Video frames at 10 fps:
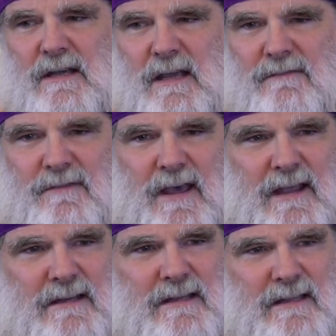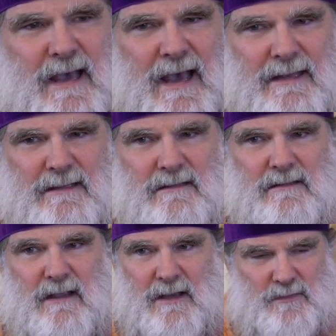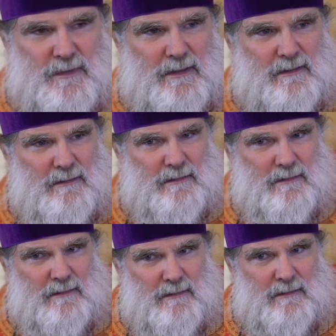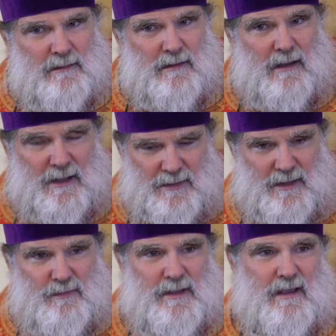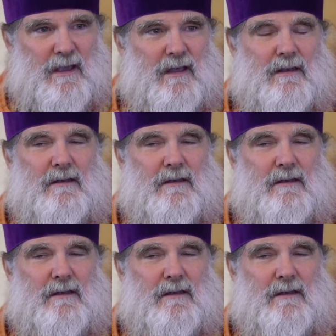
If they did that, can't we? I think we can.